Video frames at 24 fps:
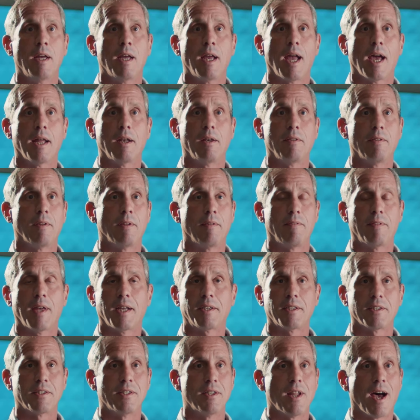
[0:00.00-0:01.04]
And that
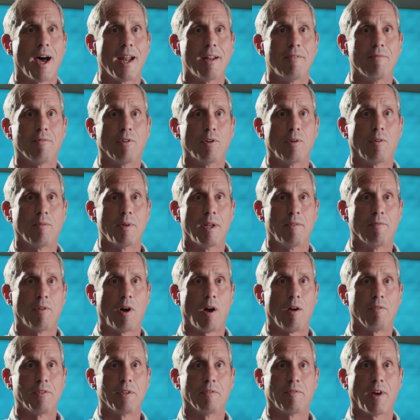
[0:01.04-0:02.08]
does not
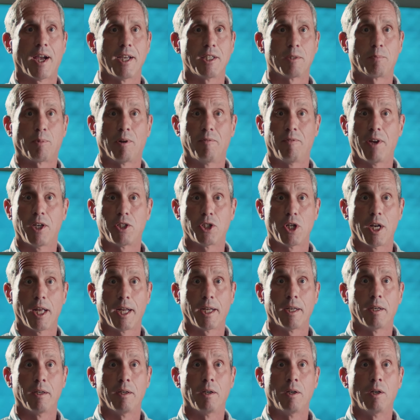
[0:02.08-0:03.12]
involve device
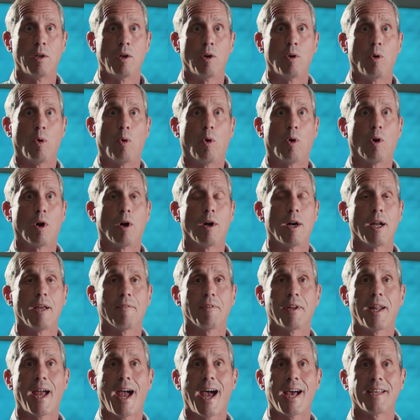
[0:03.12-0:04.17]
provisioning, or if
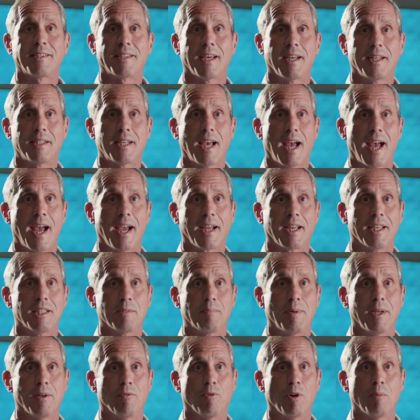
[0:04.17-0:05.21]
an asset tag has
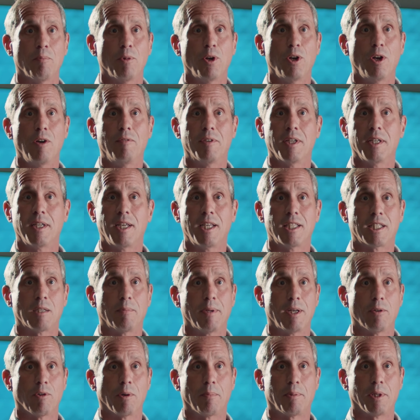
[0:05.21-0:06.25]
been removed and needs to
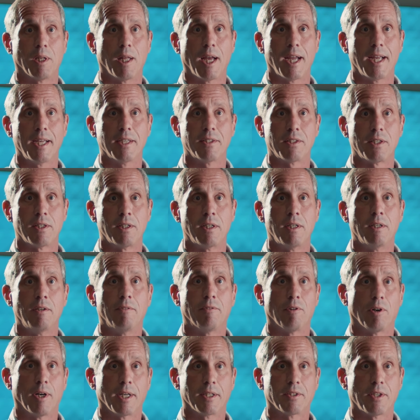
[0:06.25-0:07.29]
be replaced,
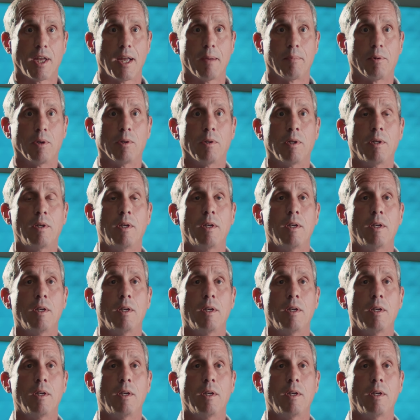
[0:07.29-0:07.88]
for example.